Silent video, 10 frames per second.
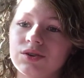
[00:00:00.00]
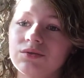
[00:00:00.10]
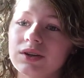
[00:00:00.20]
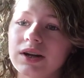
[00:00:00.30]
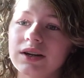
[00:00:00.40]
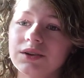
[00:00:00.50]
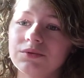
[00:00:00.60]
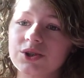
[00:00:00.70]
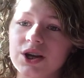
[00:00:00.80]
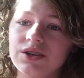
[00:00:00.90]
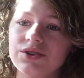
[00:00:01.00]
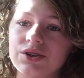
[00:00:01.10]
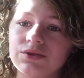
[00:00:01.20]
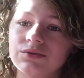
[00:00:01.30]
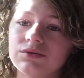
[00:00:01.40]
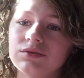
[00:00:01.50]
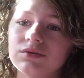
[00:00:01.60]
Don't let anyone change you.